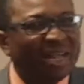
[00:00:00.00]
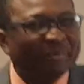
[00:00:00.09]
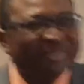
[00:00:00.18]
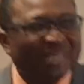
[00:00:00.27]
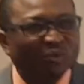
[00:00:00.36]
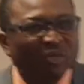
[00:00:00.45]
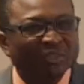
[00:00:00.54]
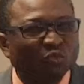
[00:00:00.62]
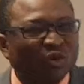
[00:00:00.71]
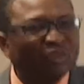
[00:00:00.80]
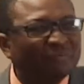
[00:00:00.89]
Let me tell you one
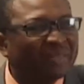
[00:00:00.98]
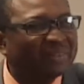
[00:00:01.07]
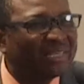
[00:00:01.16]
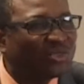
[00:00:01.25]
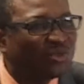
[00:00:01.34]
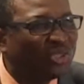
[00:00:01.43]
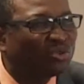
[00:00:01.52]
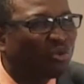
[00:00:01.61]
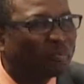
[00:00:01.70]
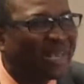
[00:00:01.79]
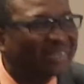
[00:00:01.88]
thing. One of the things you need
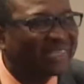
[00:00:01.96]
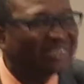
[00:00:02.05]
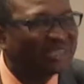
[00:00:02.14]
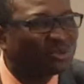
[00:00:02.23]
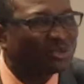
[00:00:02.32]
to pay attention